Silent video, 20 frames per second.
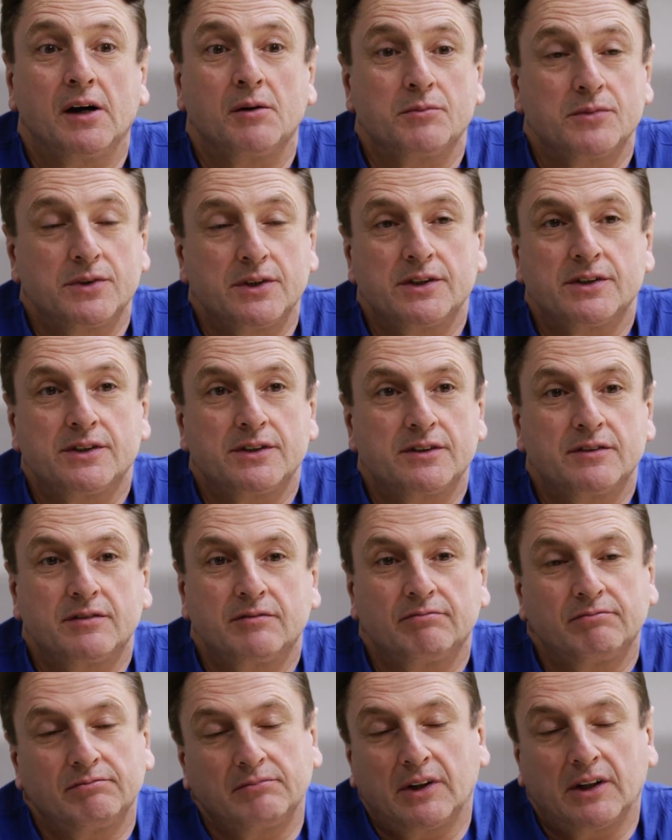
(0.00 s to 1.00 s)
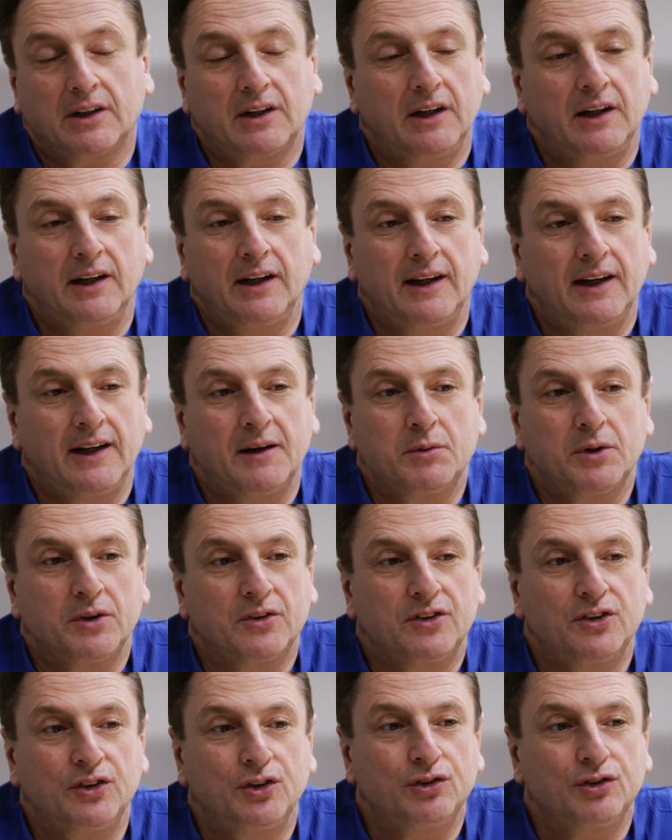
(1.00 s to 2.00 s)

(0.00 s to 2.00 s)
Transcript: arms. It's clearly a most